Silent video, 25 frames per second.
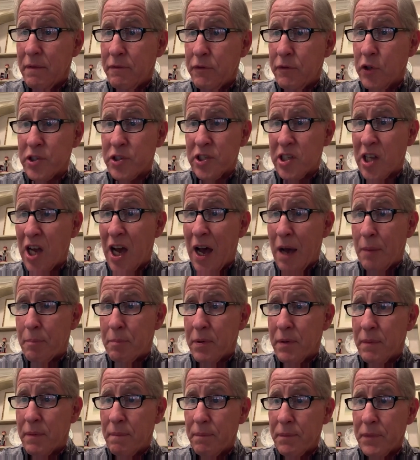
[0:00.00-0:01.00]
Full stop,
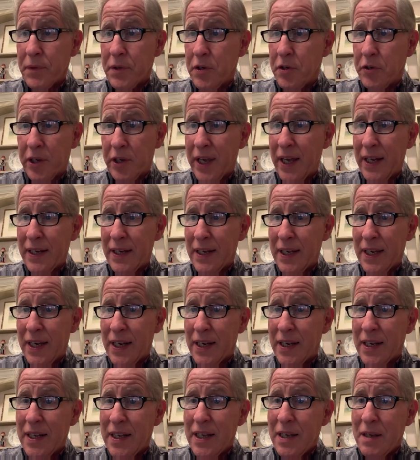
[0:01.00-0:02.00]
you're getting in.
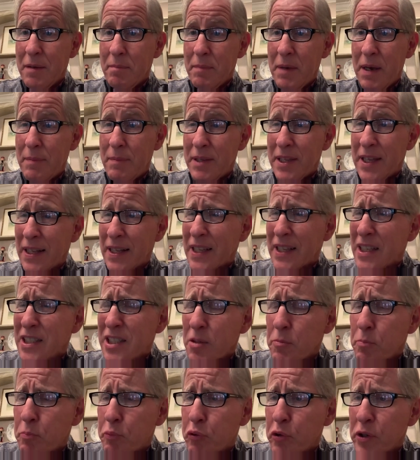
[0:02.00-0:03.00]
Maybe that
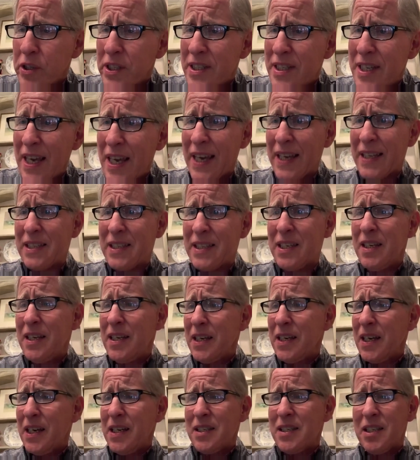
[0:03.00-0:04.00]
doesn't predict
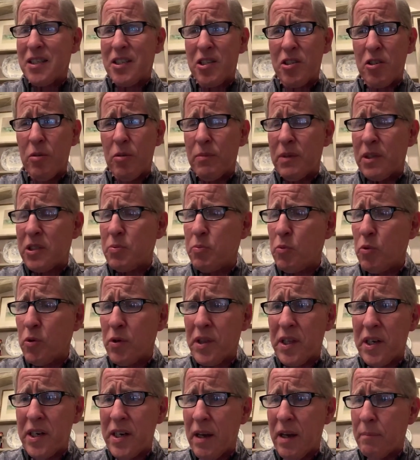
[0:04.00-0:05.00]
because it's so much more
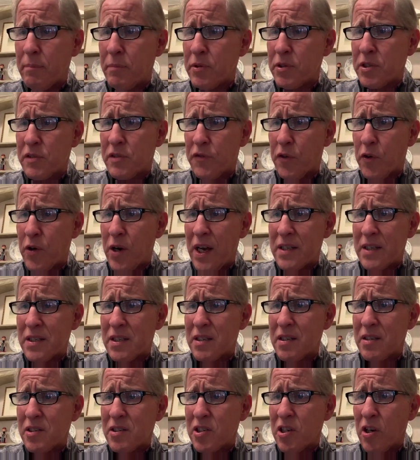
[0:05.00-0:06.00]
than numbers for
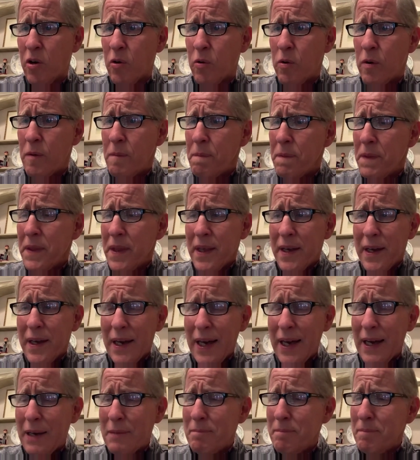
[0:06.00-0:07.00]
us. So
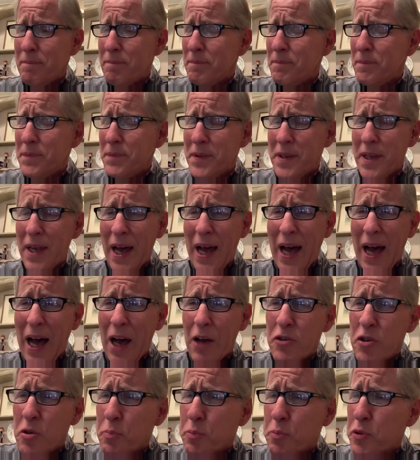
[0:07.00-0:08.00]
how
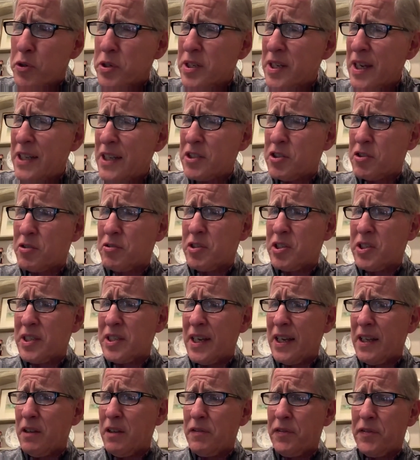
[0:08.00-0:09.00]
you present
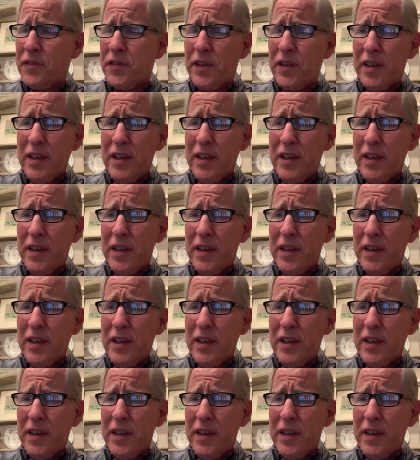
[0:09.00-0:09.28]
yourself